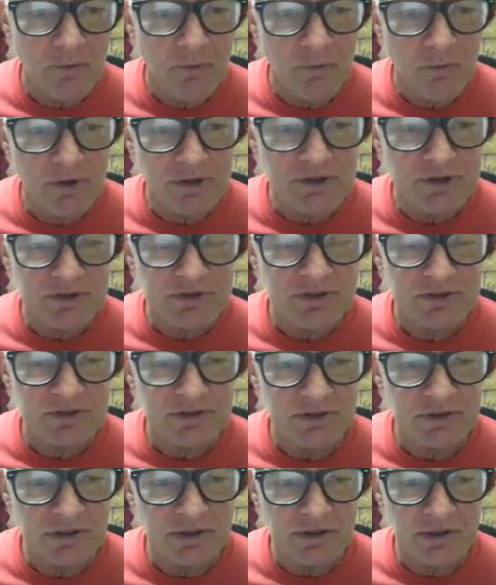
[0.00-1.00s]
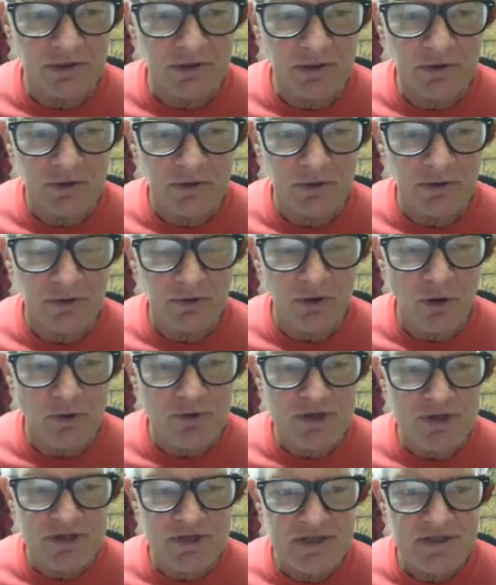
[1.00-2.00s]
Was the
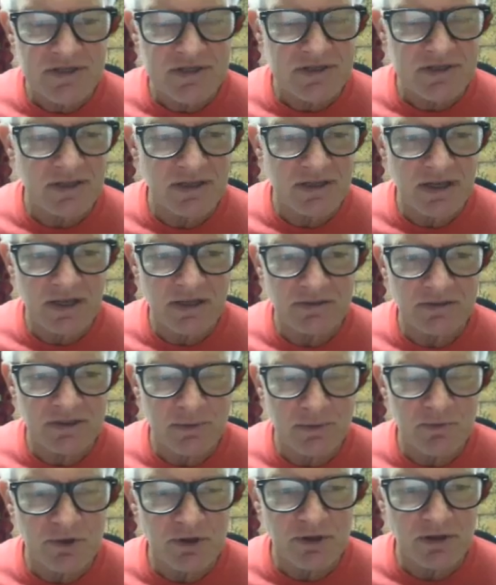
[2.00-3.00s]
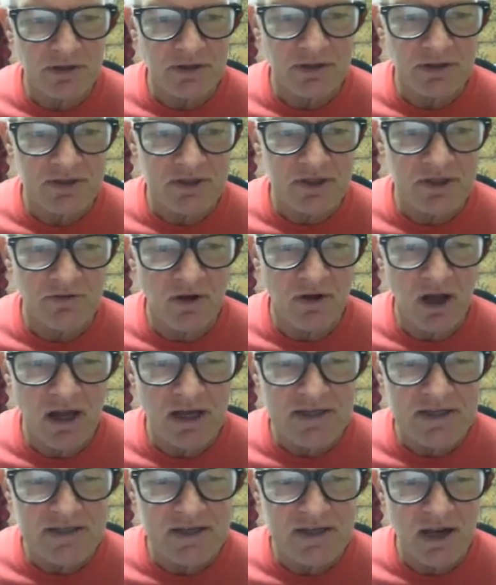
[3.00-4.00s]
hostess getting something that she
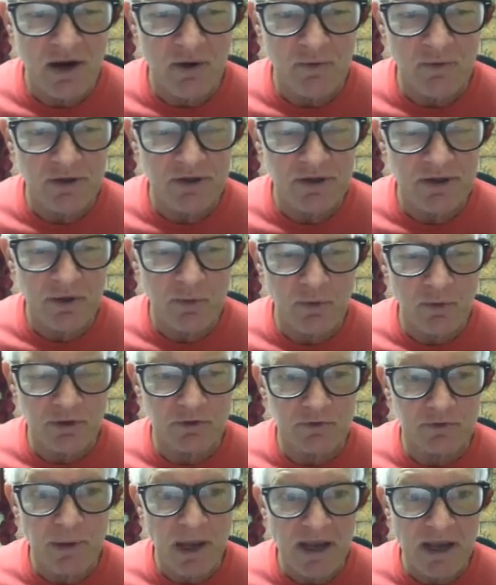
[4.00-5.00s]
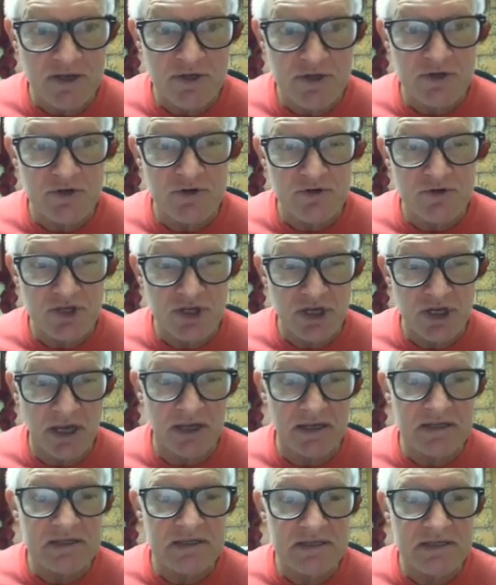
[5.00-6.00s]
lost? Not really. Were the passengers?
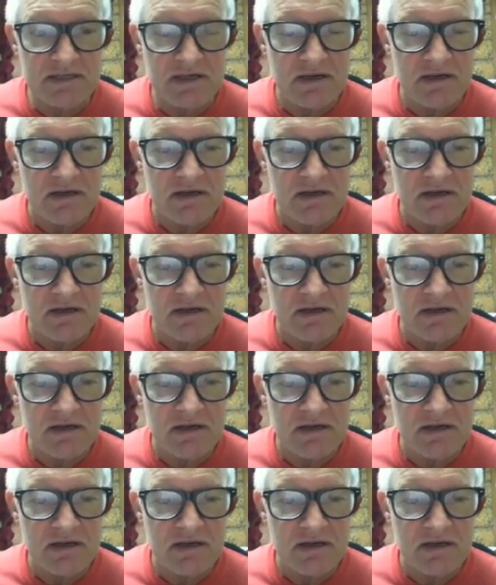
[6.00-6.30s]
Yes.